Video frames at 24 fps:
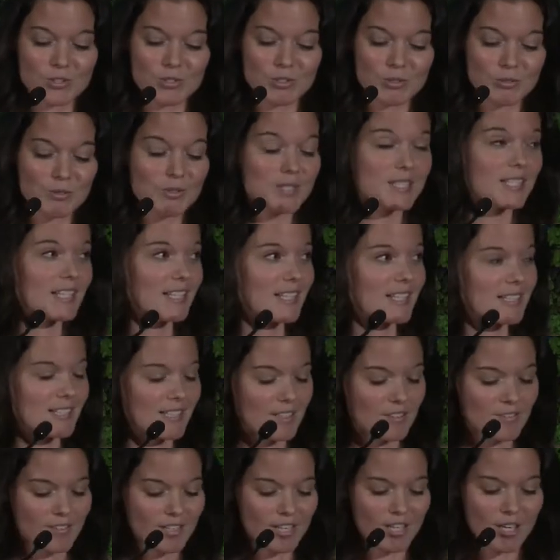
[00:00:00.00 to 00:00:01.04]
and you'll soon see
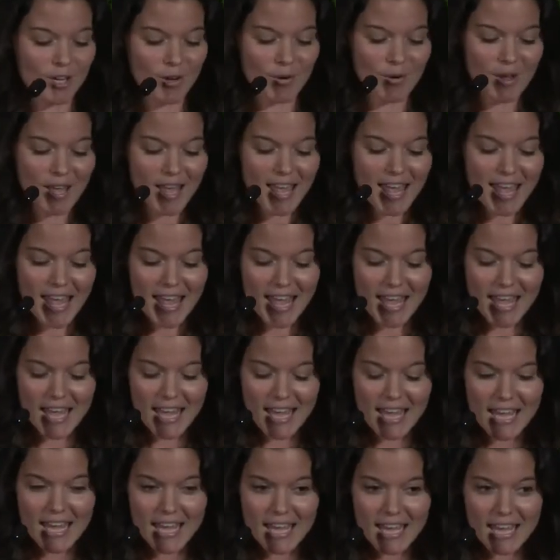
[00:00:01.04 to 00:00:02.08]
this in the video,
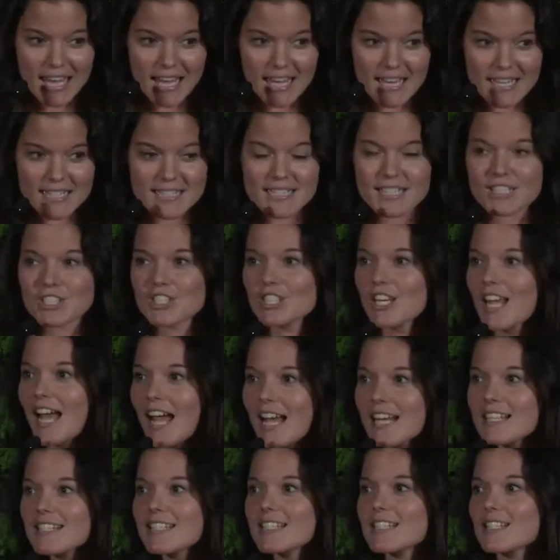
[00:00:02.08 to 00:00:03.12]
is that she
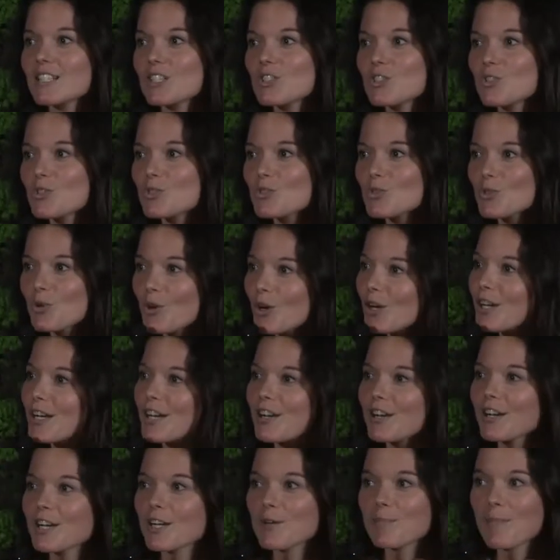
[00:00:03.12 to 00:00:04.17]
has this
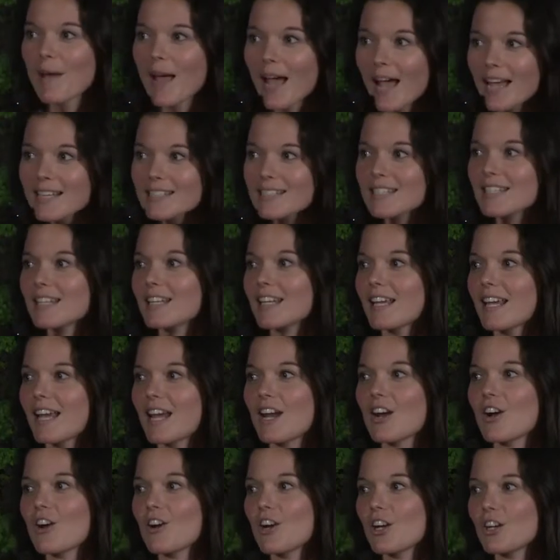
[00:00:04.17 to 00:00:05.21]
extraordinary capacity to
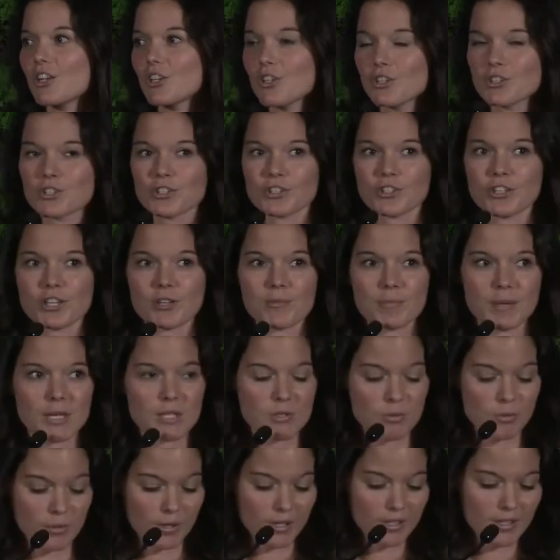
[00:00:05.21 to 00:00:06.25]
care and nurture and
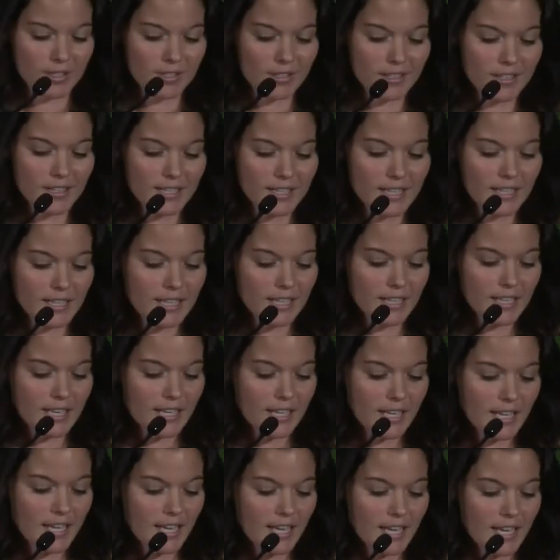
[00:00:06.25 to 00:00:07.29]
mentor.
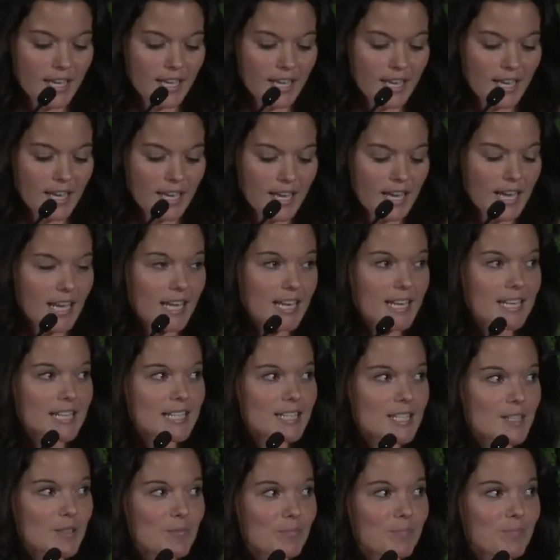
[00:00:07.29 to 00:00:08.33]

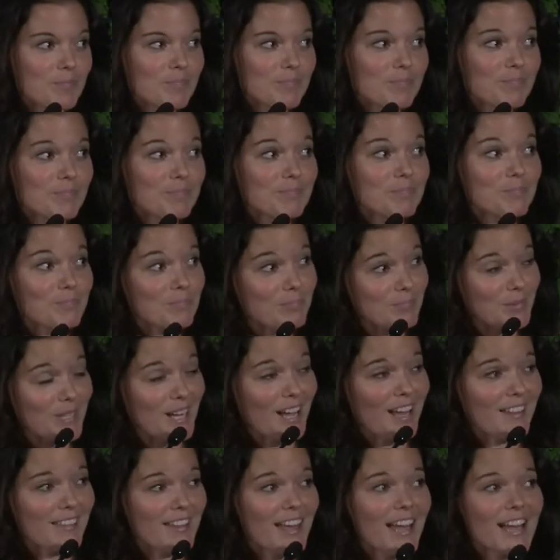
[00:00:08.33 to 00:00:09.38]
And
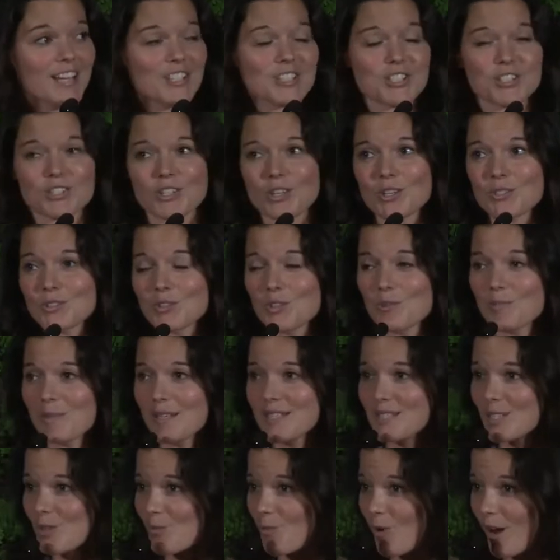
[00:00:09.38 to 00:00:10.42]
beyond that, she's also
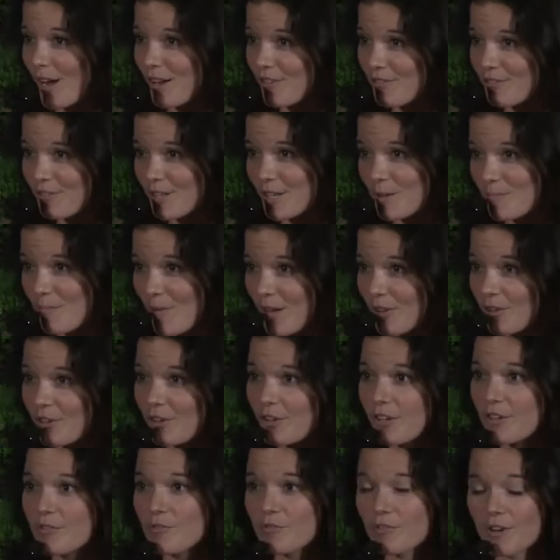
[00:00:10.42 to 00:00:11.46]
an amazing wife and
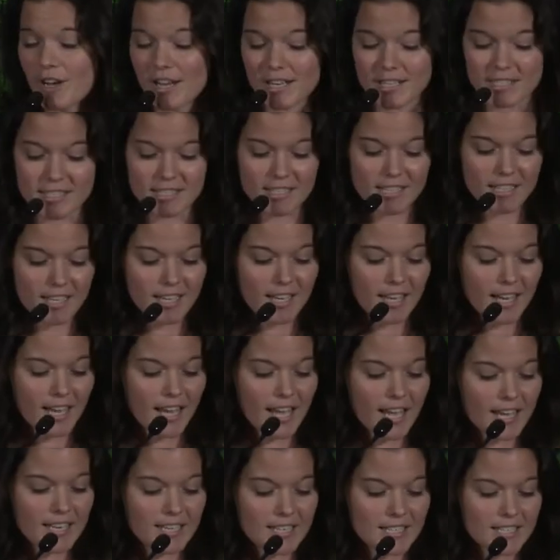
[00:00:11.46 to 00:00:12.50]
mother and friend.
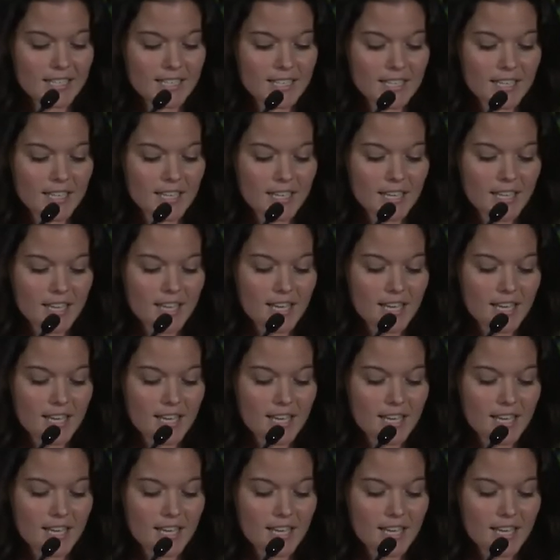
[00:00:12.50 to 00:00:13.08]
And